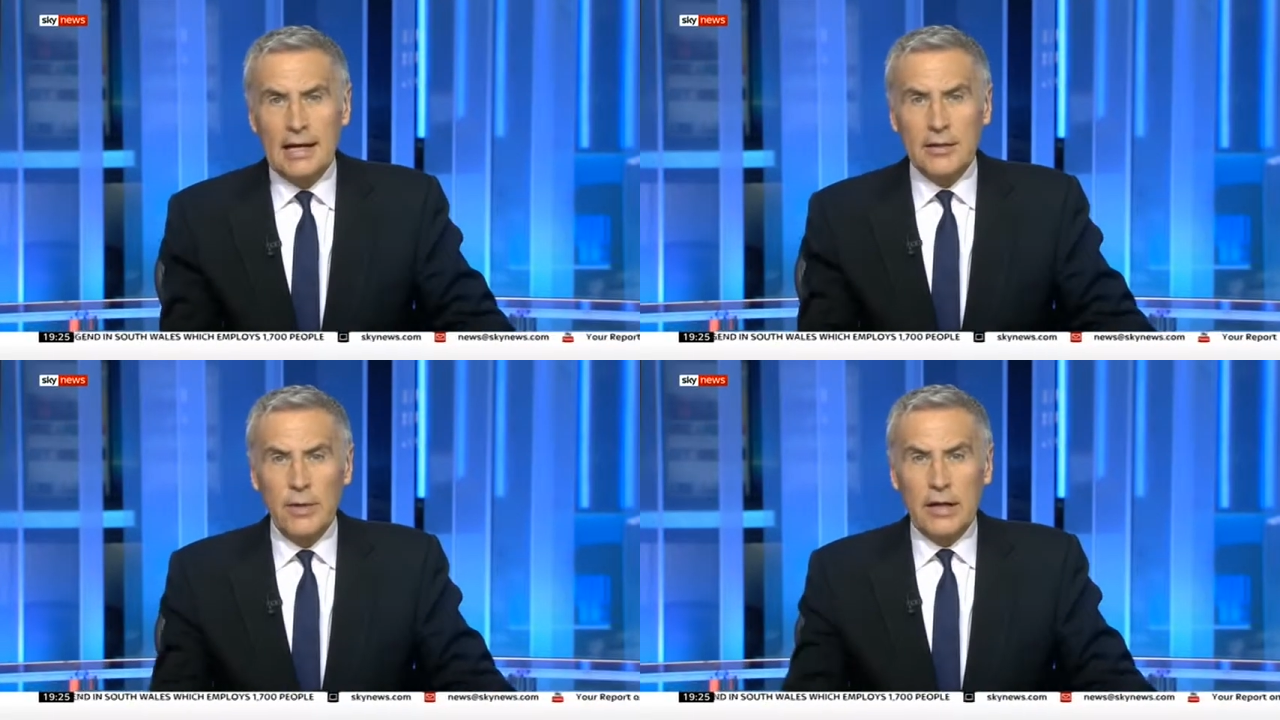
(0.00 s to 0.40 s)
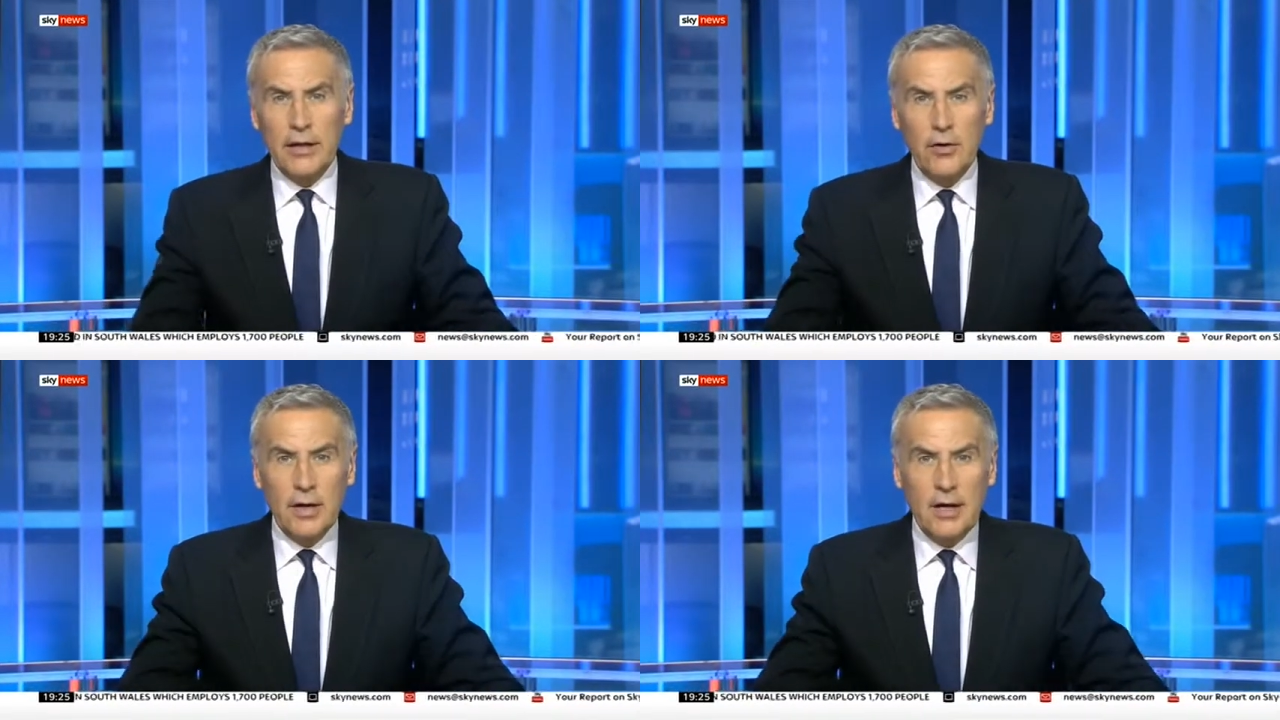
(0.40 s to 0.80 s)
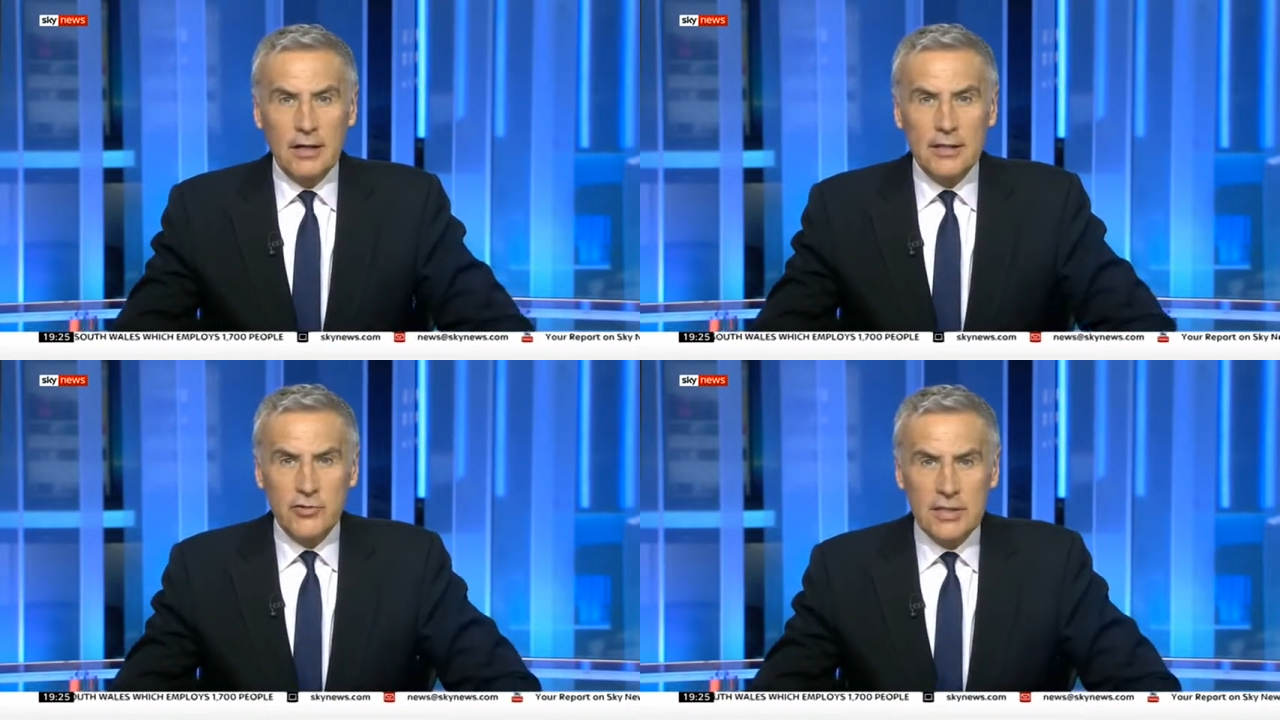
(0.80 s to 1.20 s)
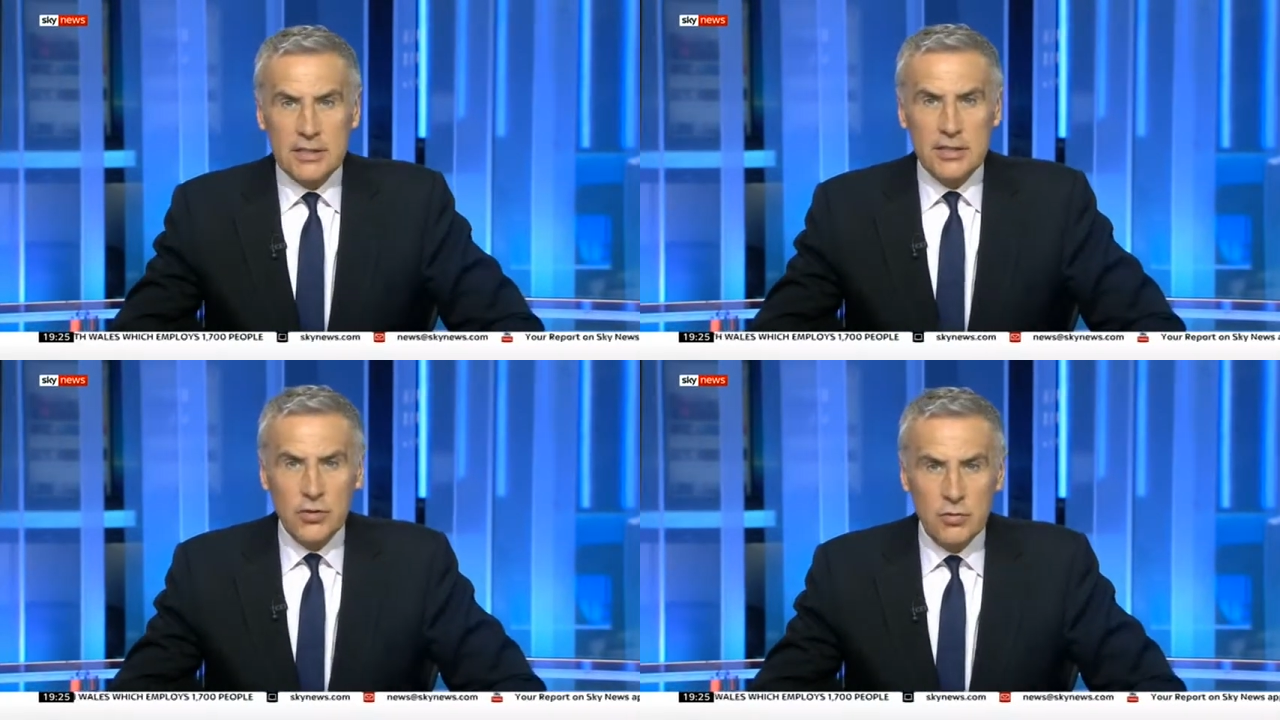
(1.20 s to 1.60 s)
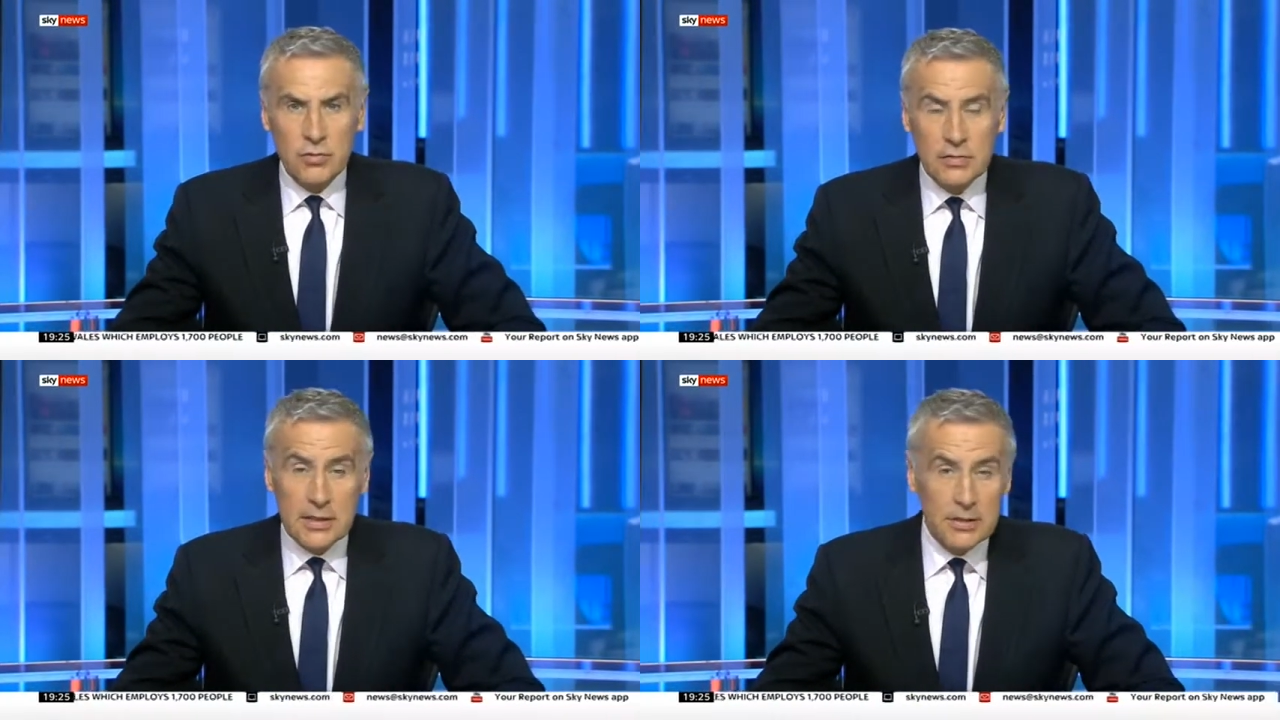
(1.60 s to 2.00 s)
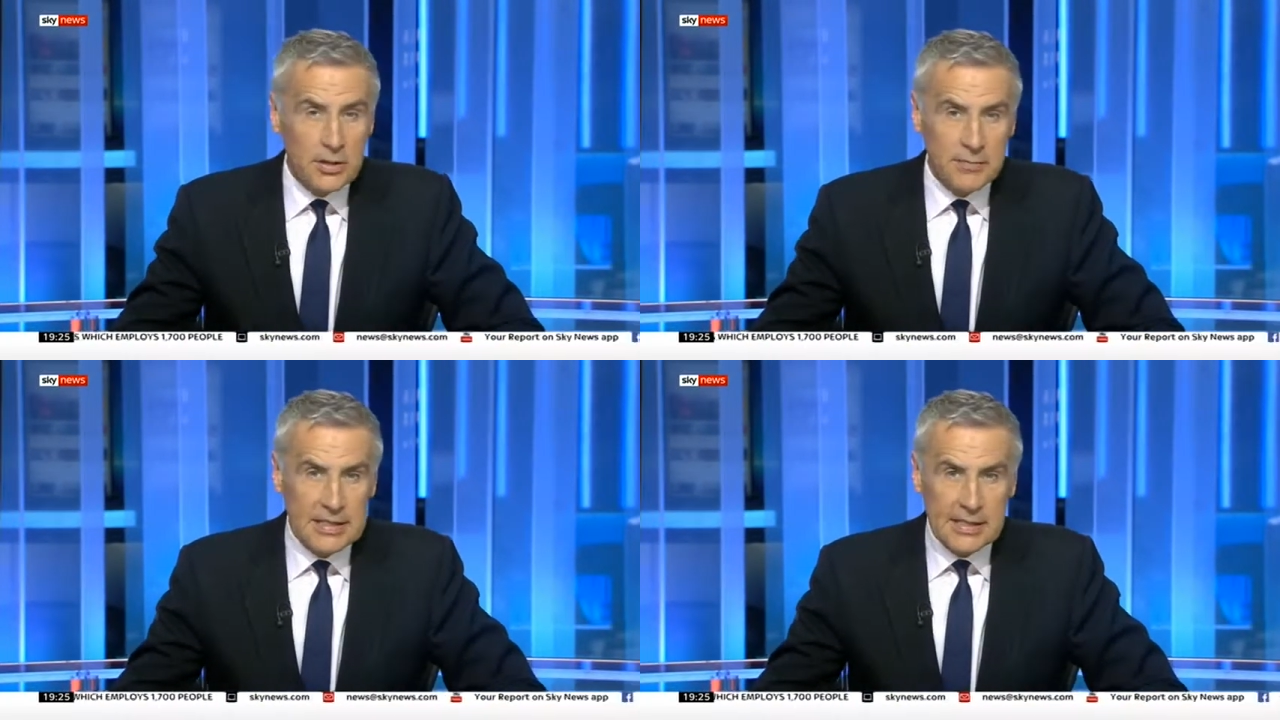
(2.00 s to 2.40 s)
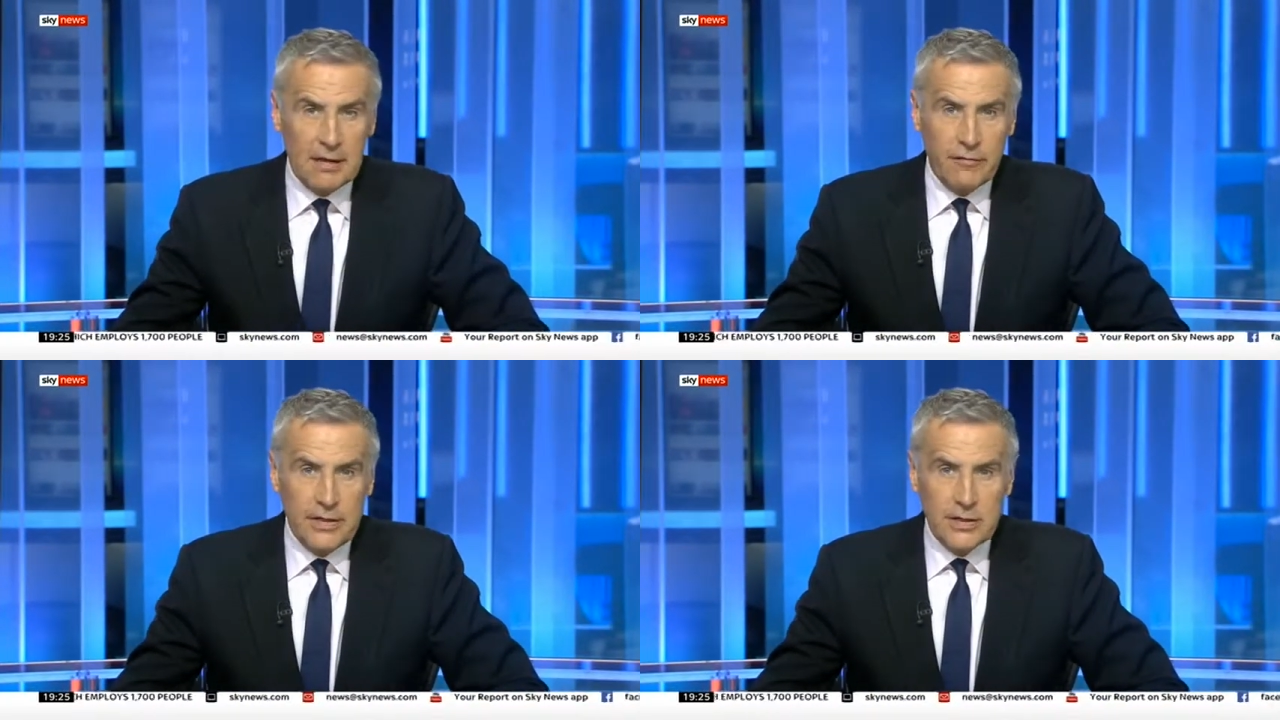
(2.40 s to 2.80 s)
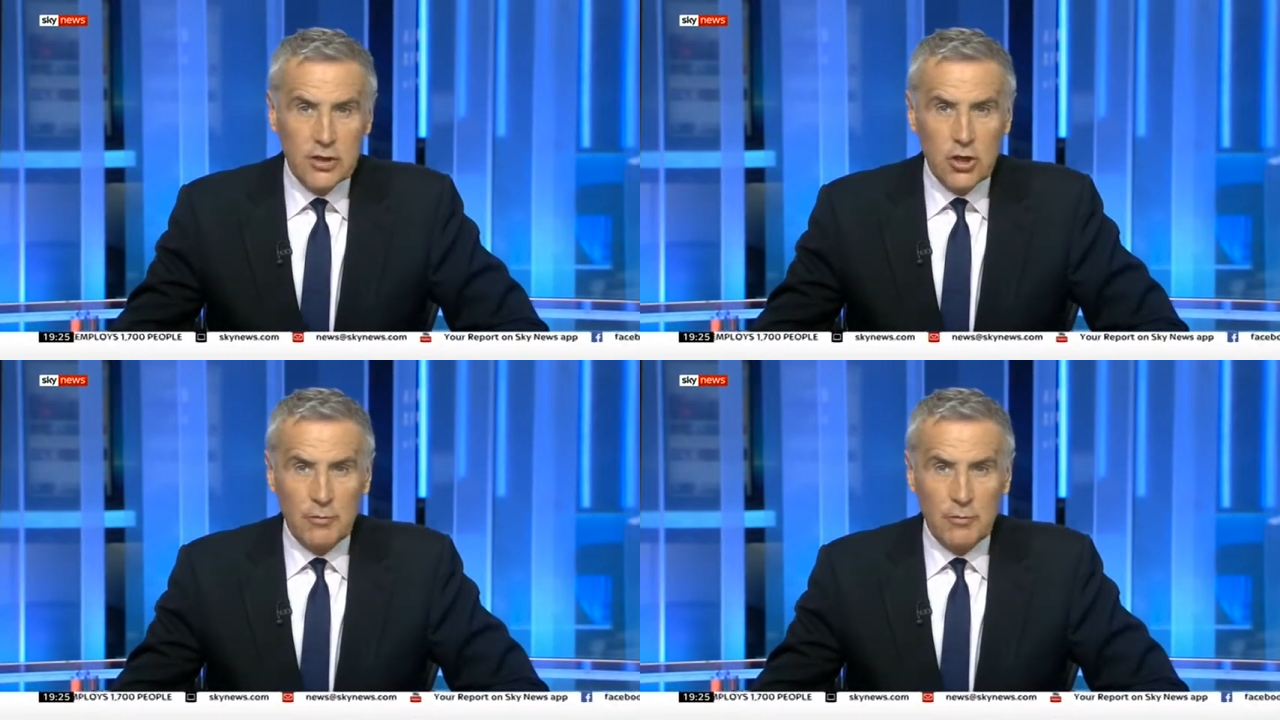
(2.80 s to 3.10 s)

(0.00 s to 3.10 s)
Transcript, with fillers: at the well known high street stores such as Miss Selfridge and